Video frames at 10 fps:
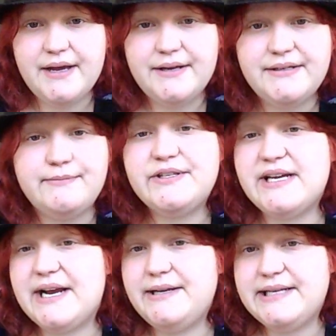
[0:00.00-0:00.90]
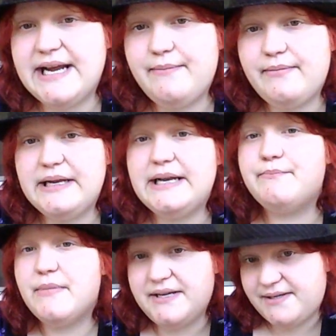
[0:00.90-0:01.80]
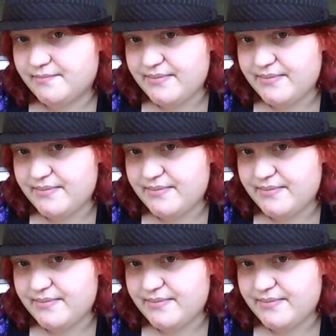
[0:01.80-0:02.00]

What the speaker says: you need double-sided tape,